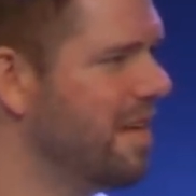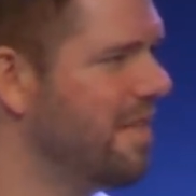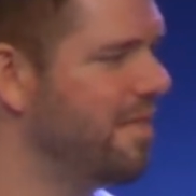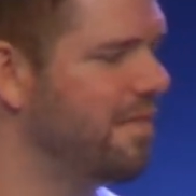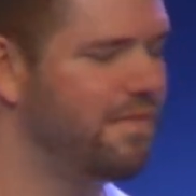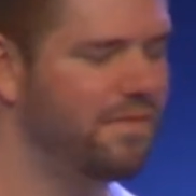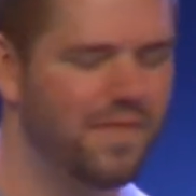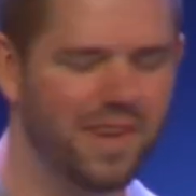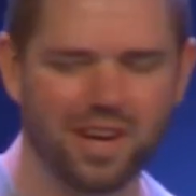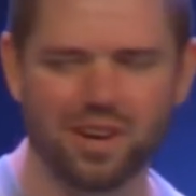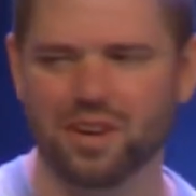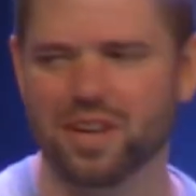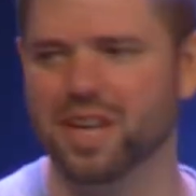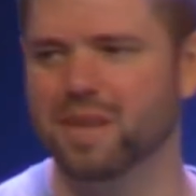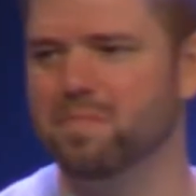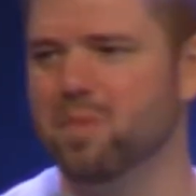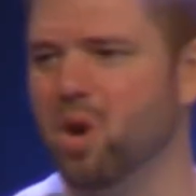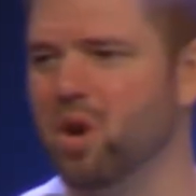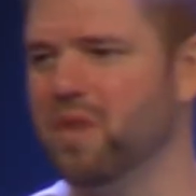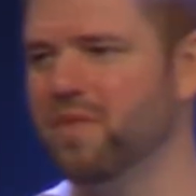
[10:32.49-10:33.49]
Fear
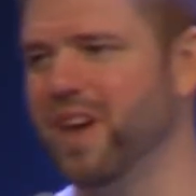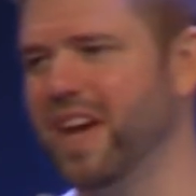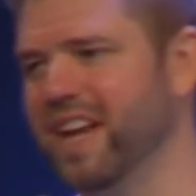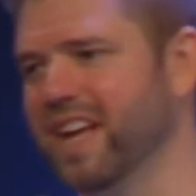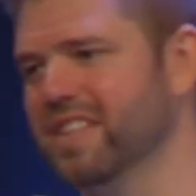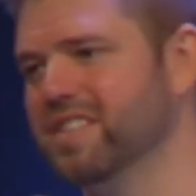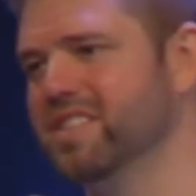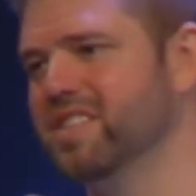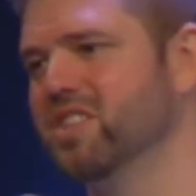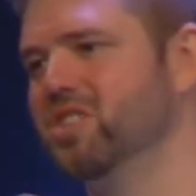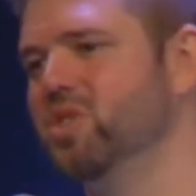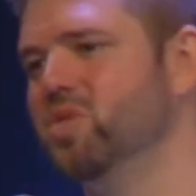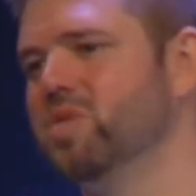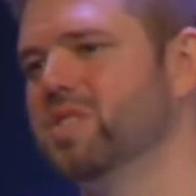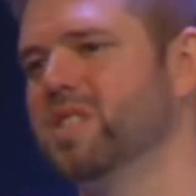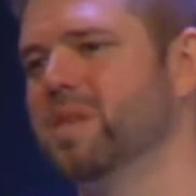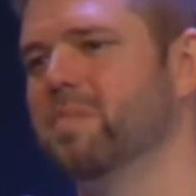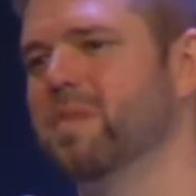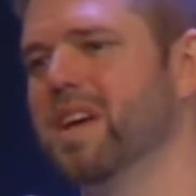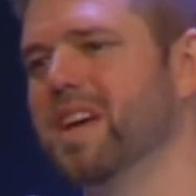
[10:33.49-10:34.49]
can motivate us to do
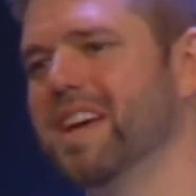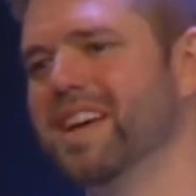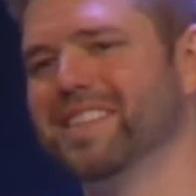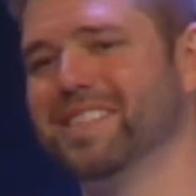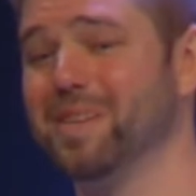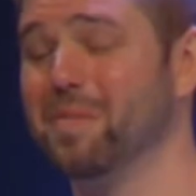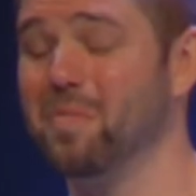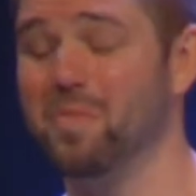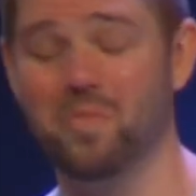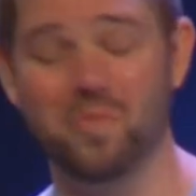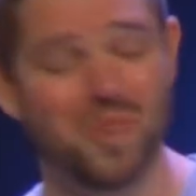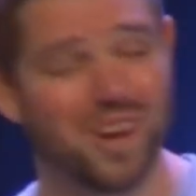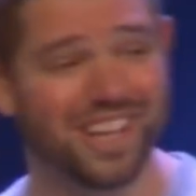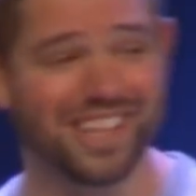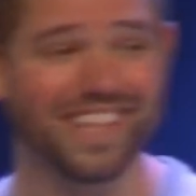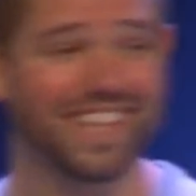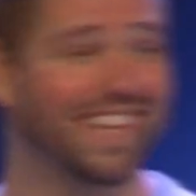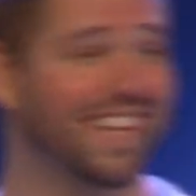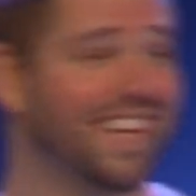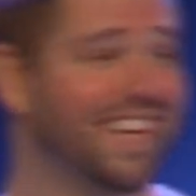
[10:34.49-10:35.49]
some, some
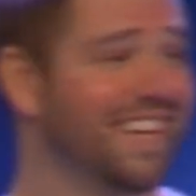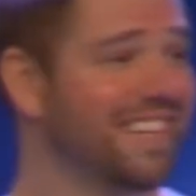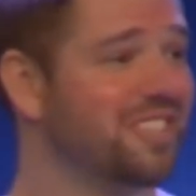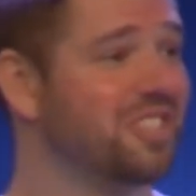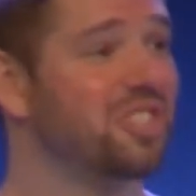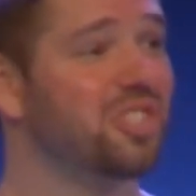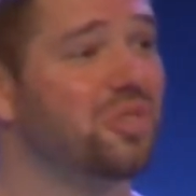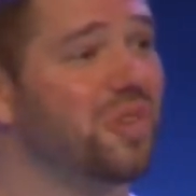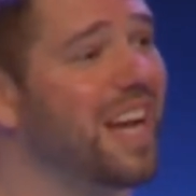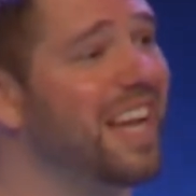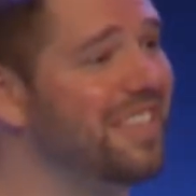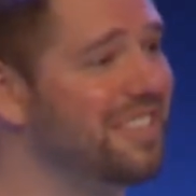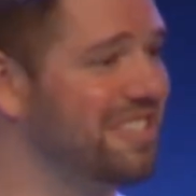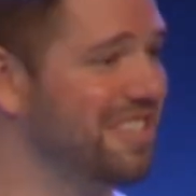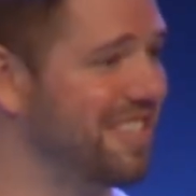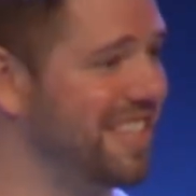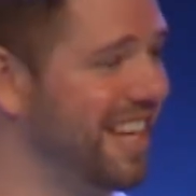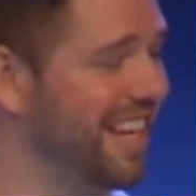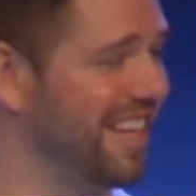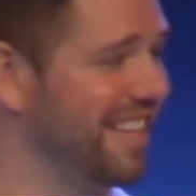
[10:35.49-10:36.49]
really
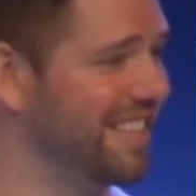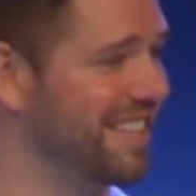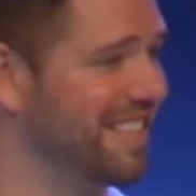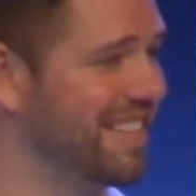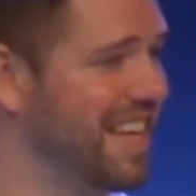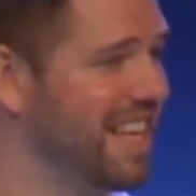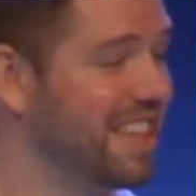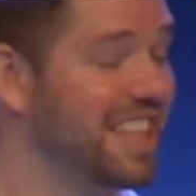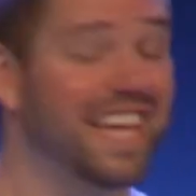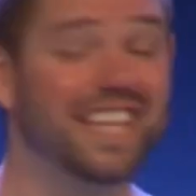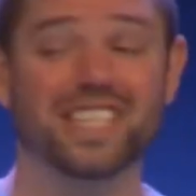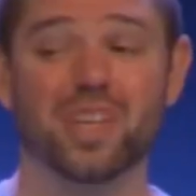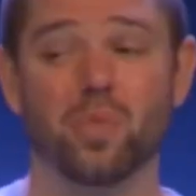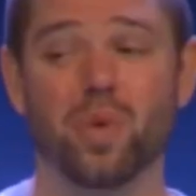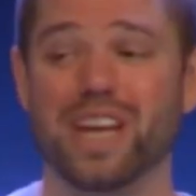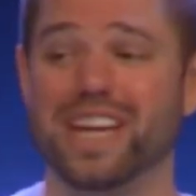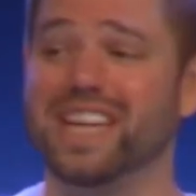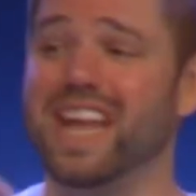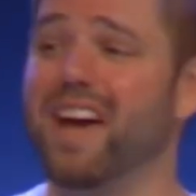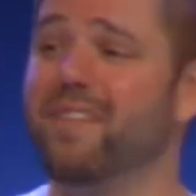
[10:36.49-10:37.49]
strange things, things
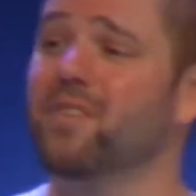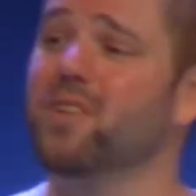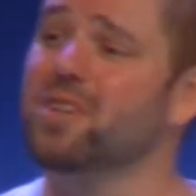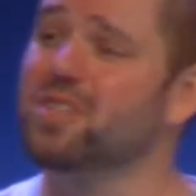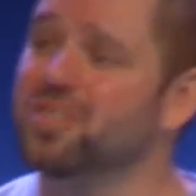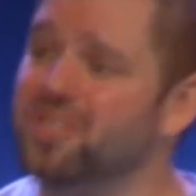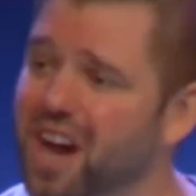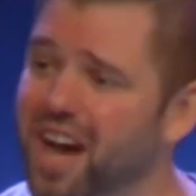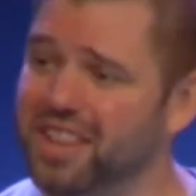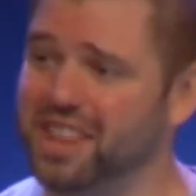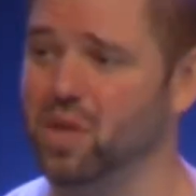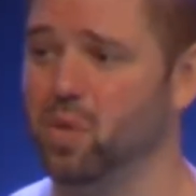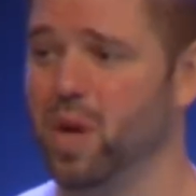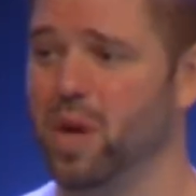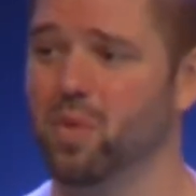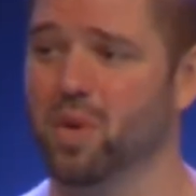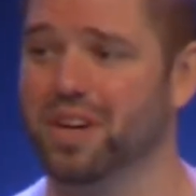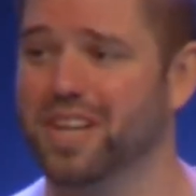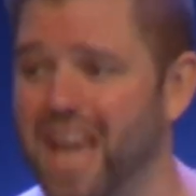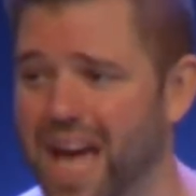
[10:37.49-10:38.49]
that we never thought that
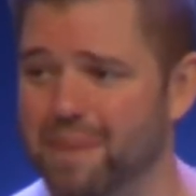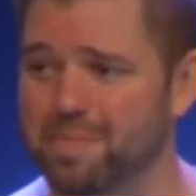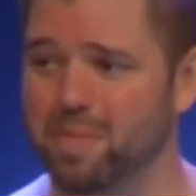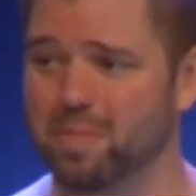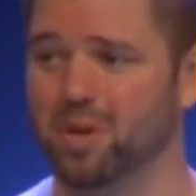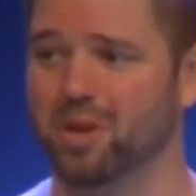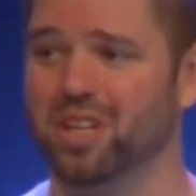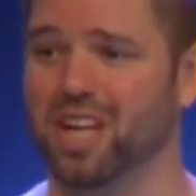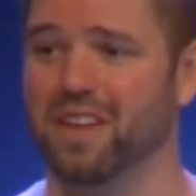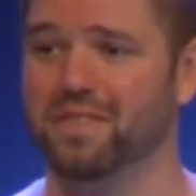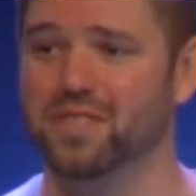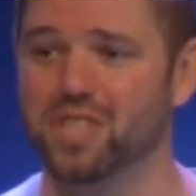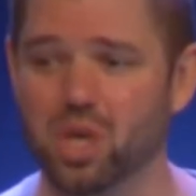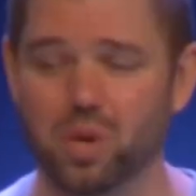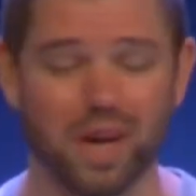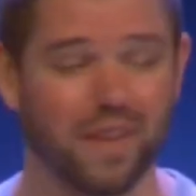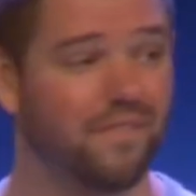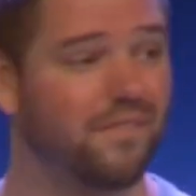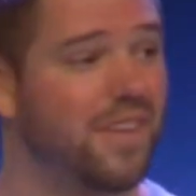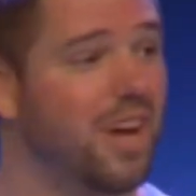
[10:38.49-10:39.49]
we were capable of
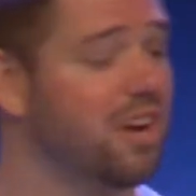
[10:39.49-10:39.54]
doing.